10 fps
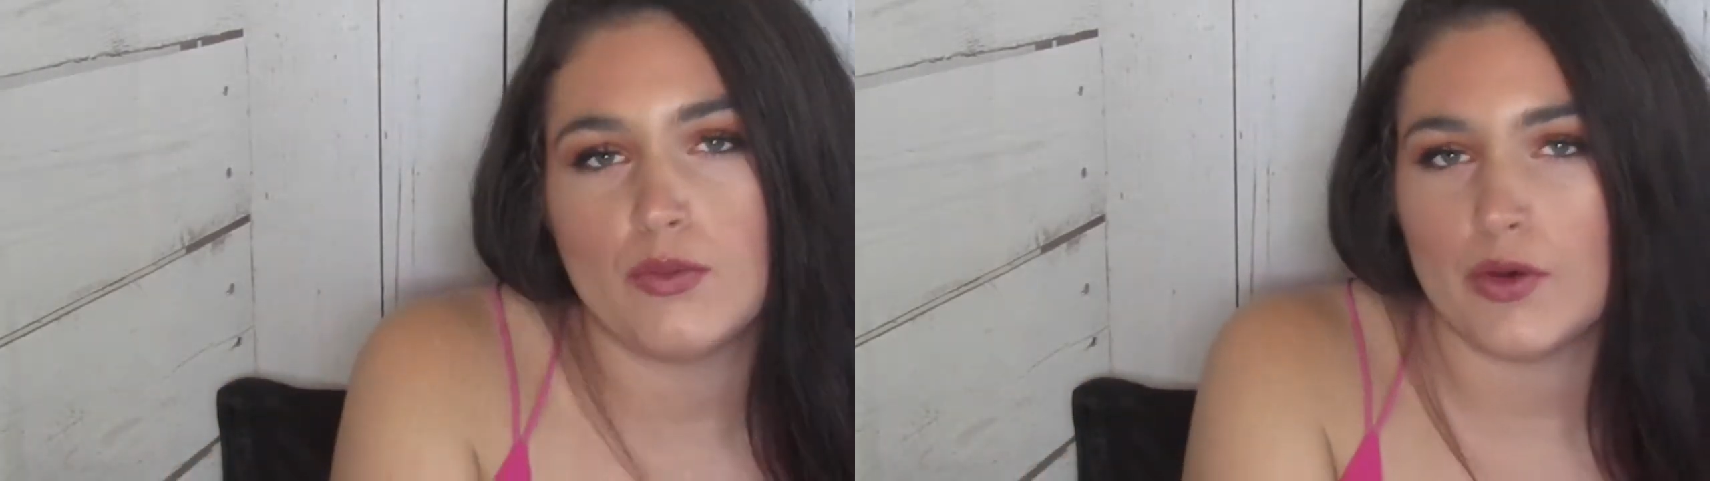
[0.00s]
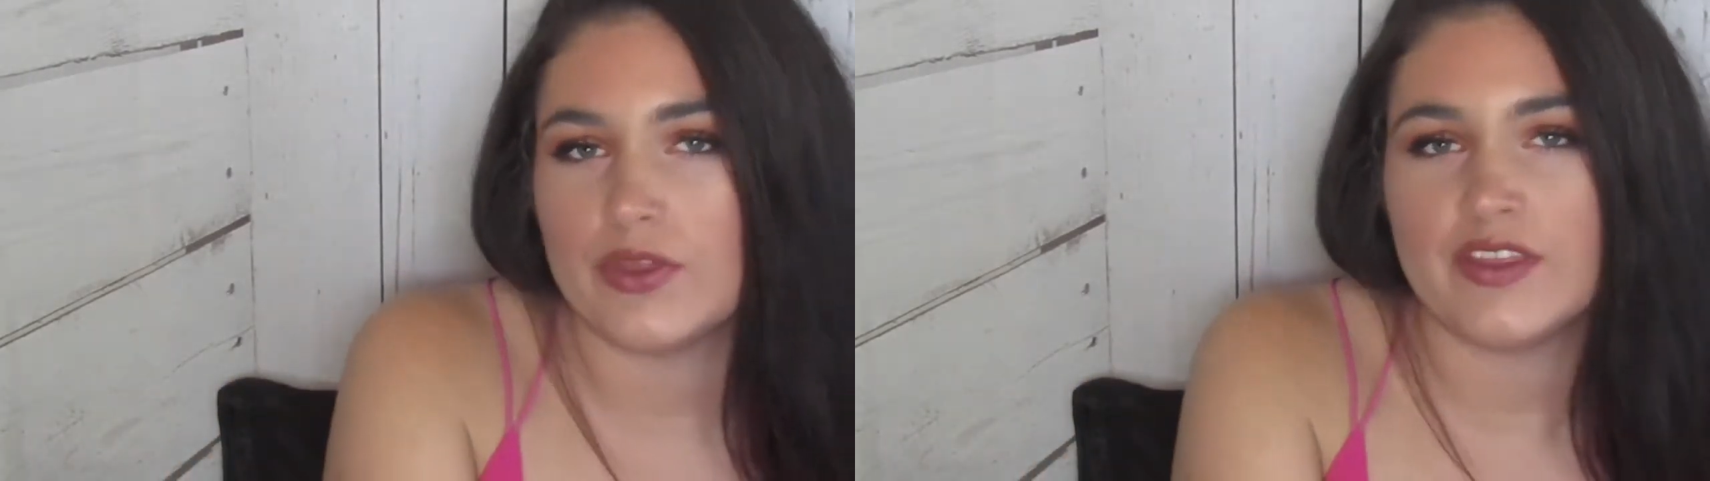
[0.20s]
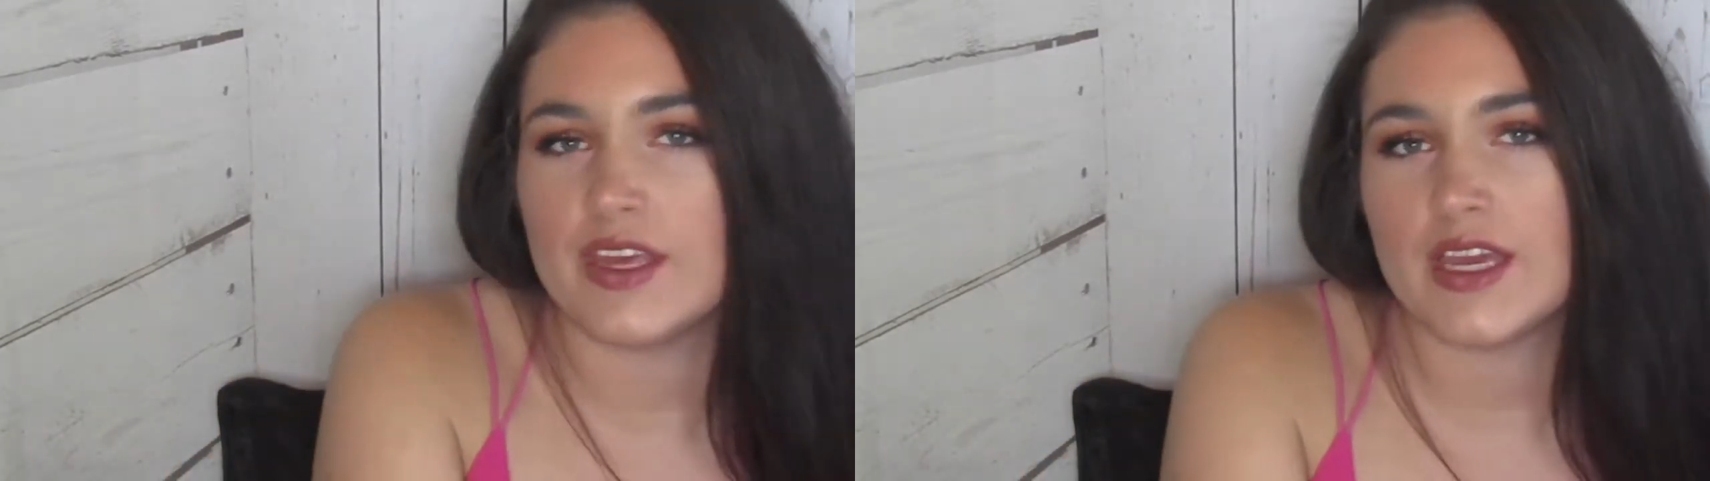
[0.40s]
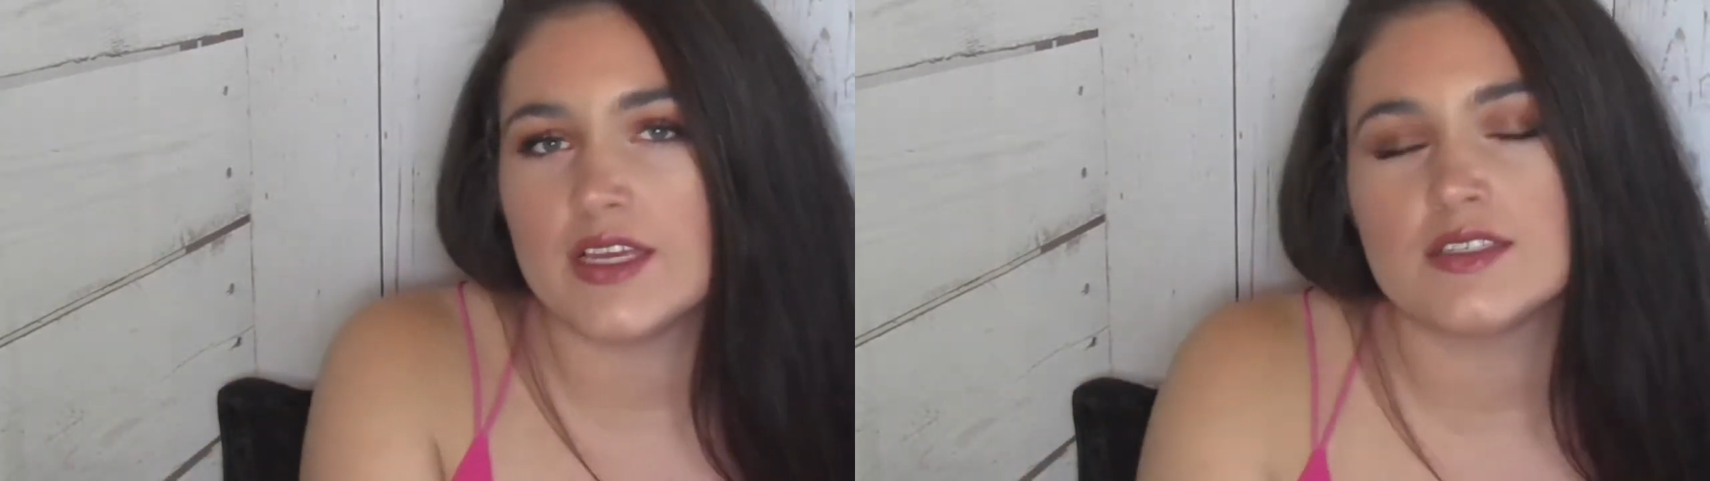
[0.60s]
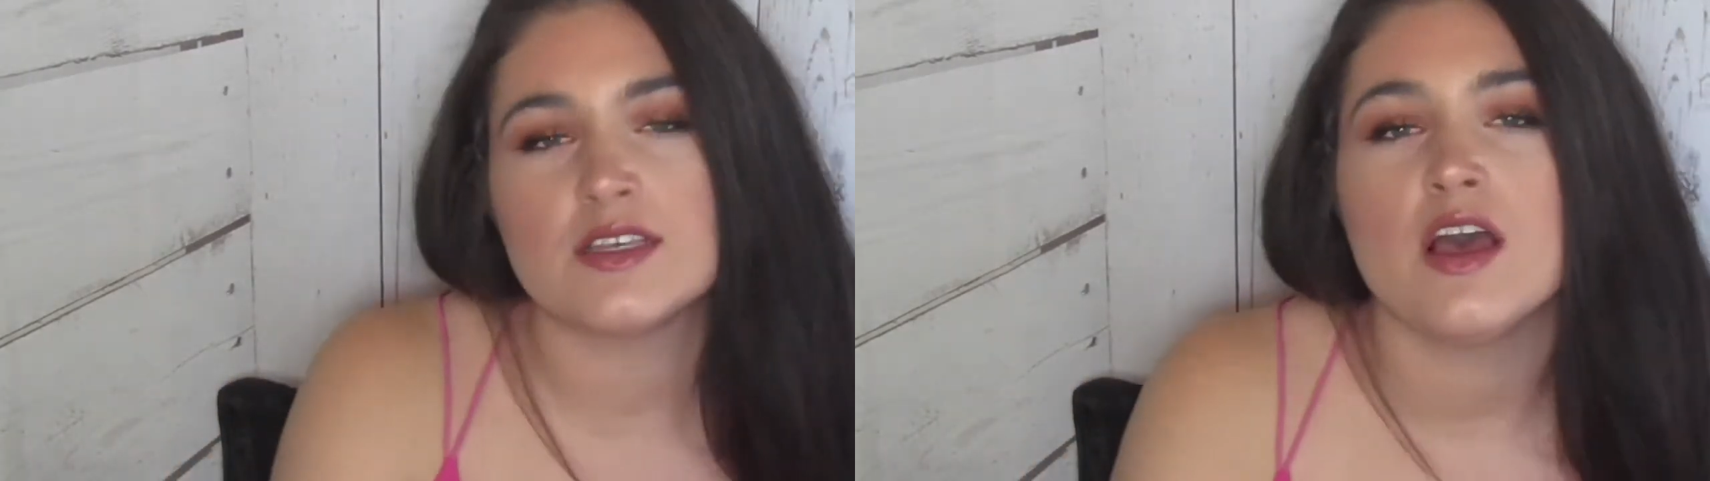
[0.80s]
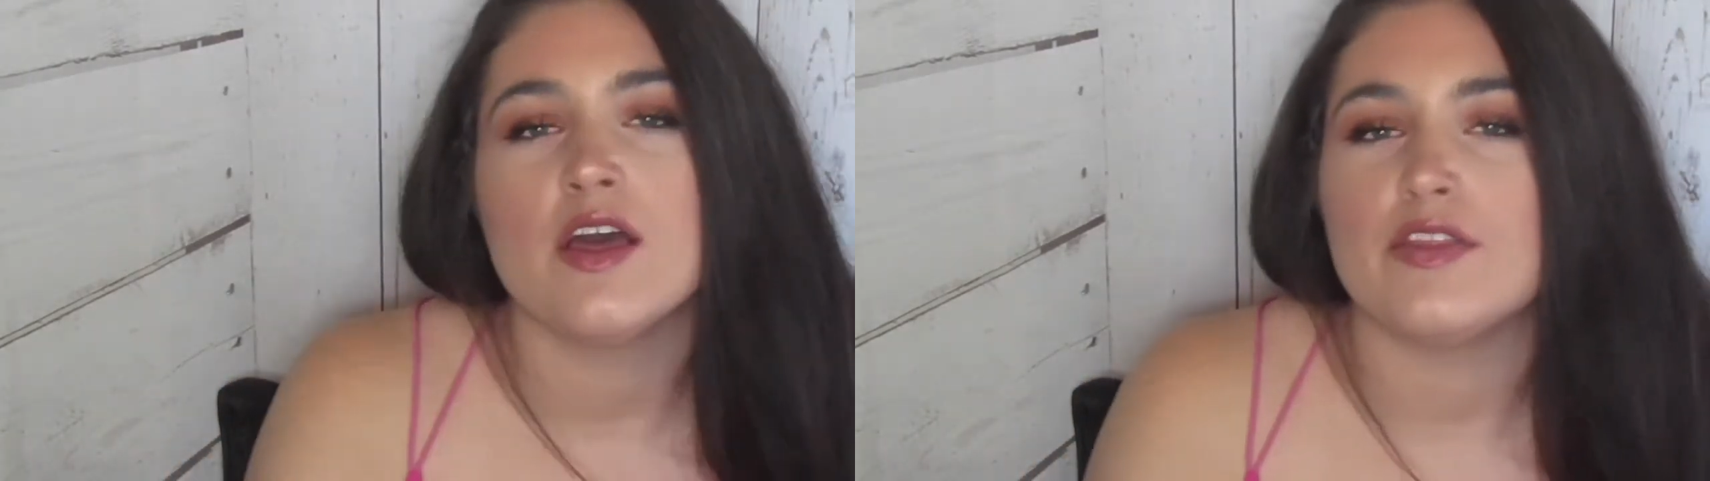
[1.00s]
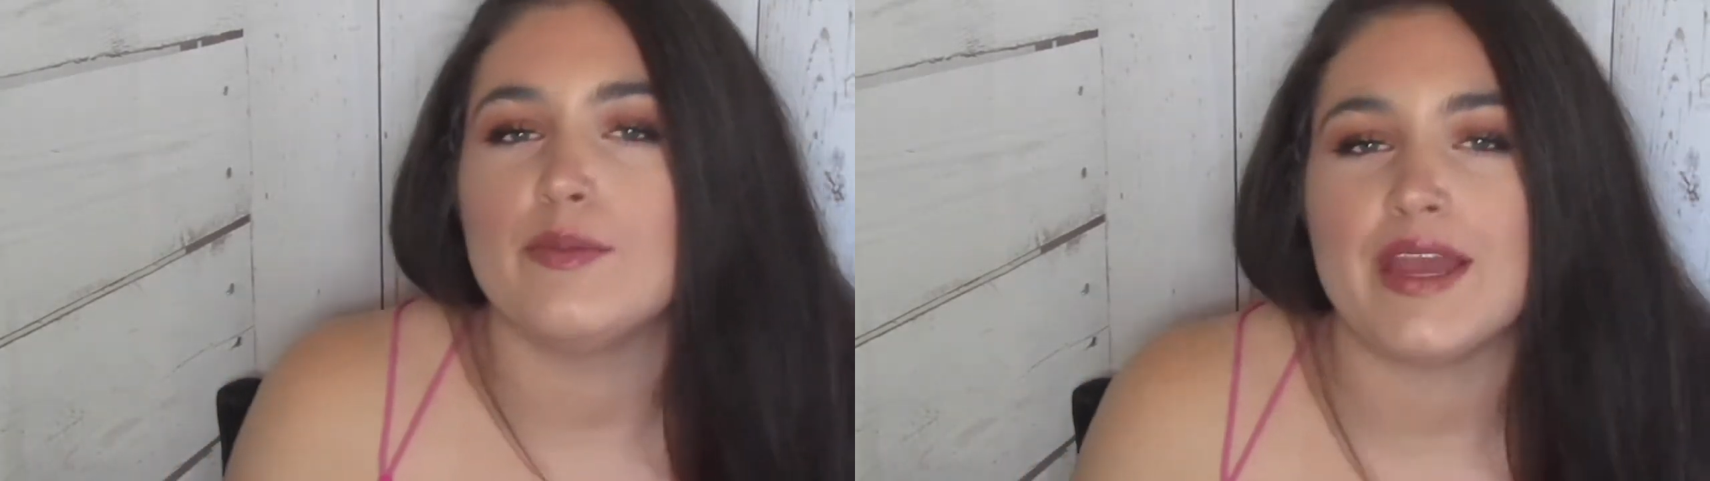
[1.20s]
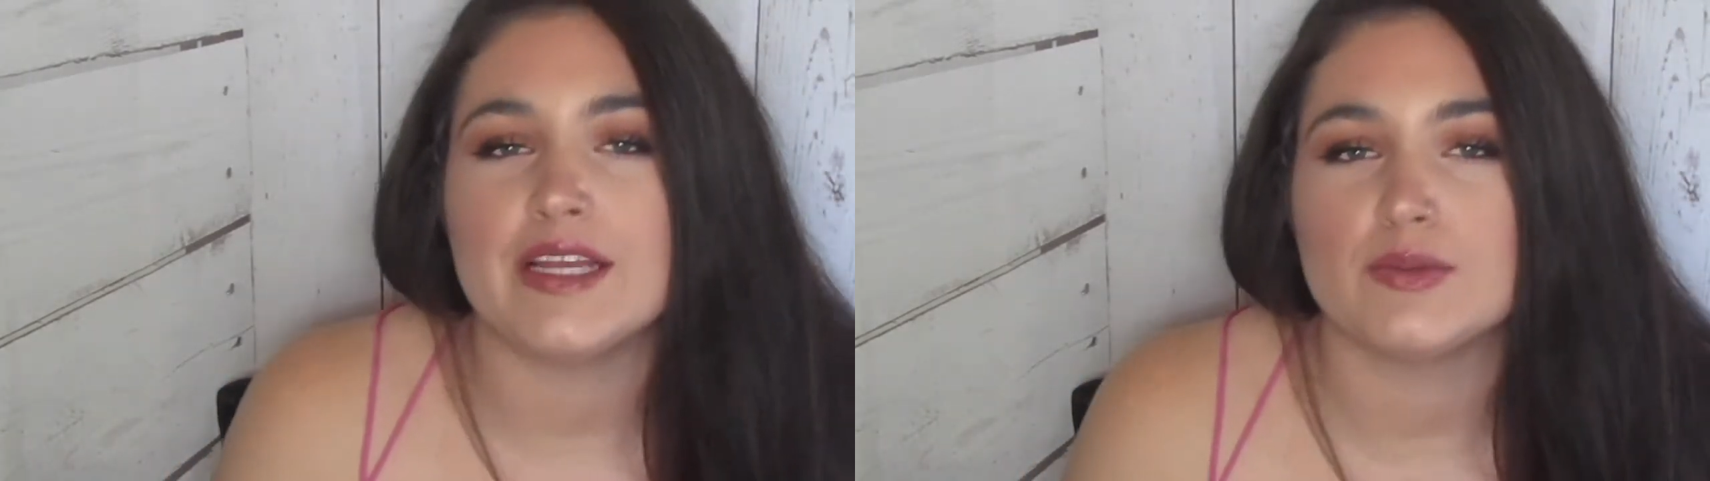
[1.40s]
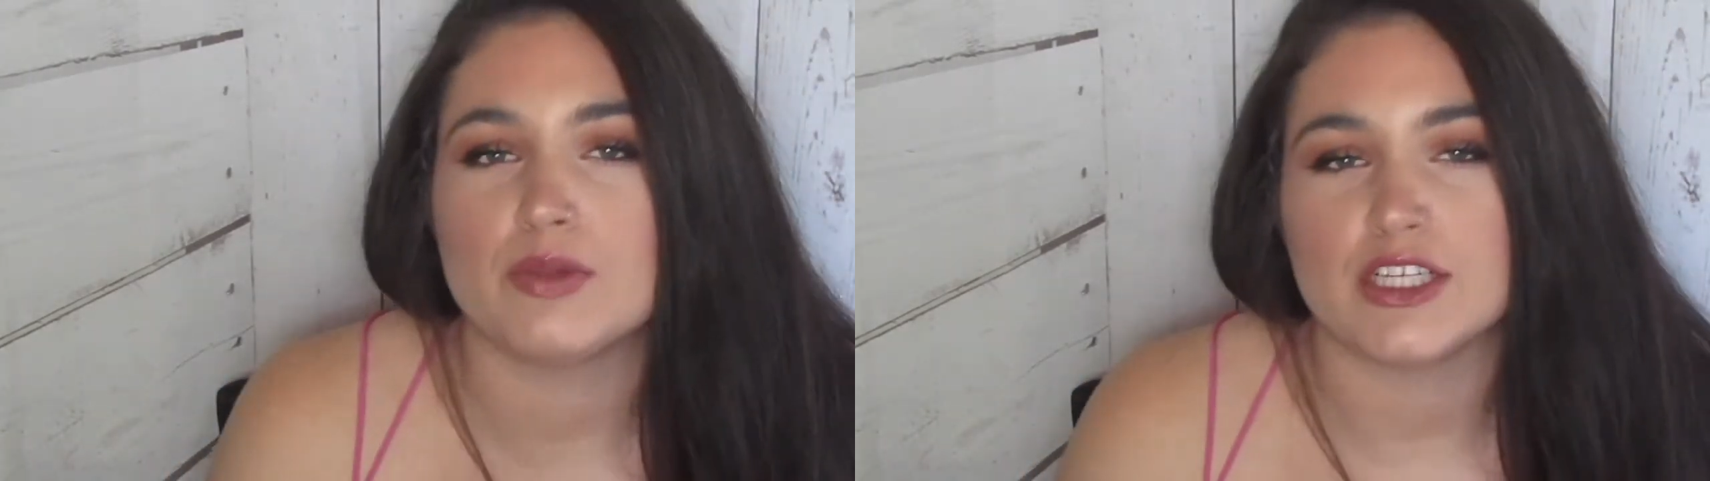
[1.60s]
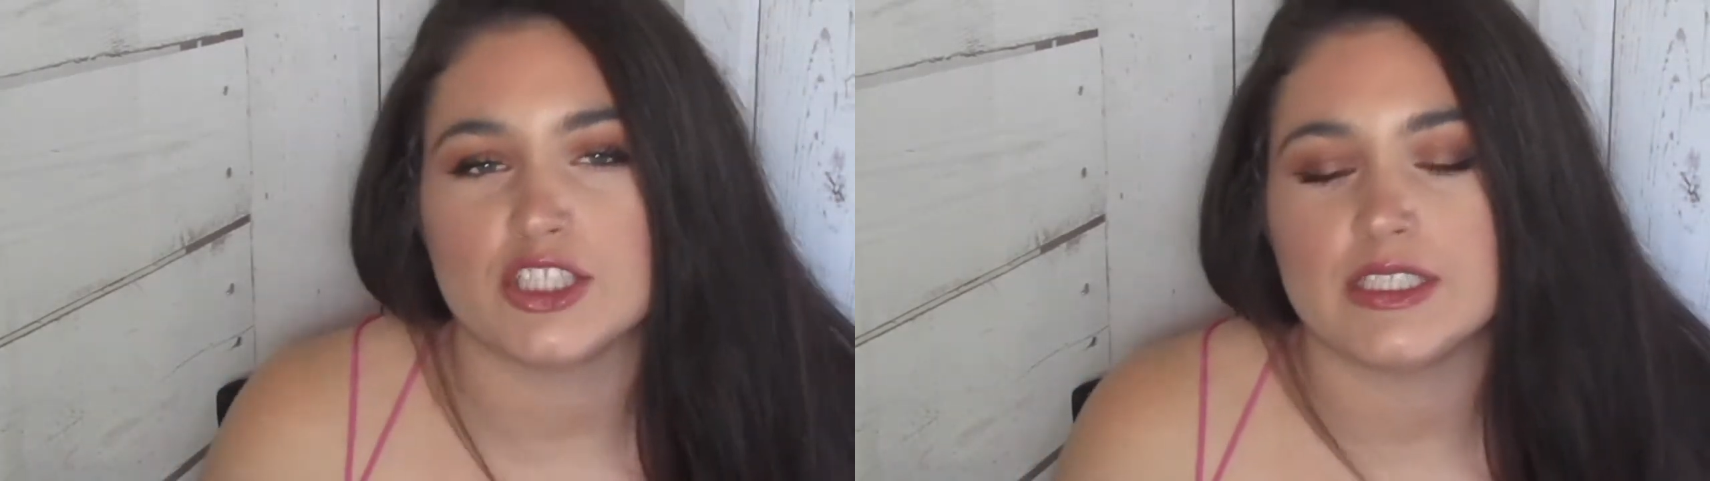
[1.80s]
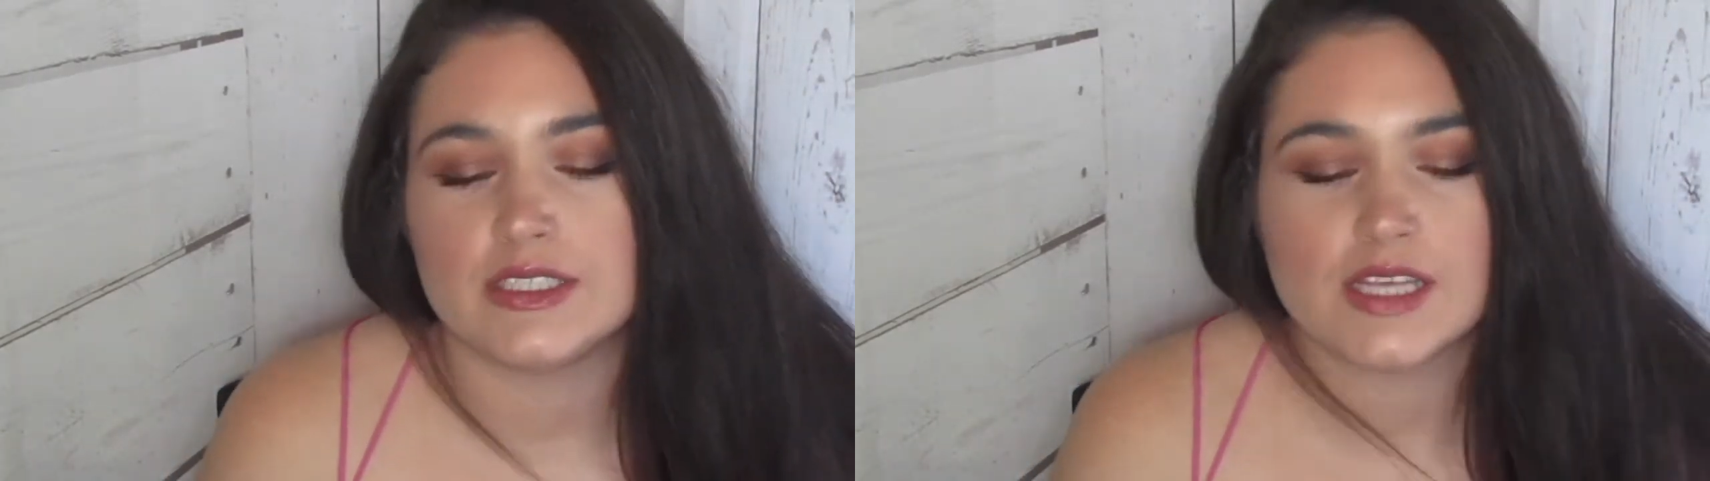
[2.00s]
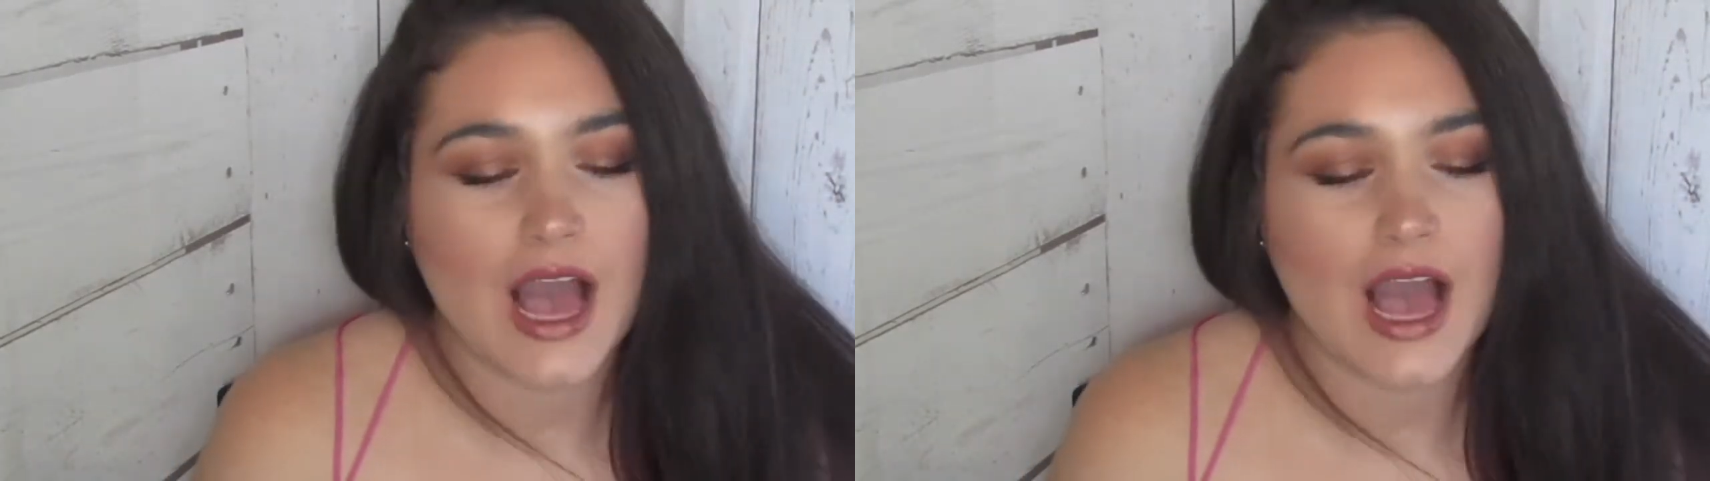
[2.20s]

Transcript: Both of these, the baked blushes,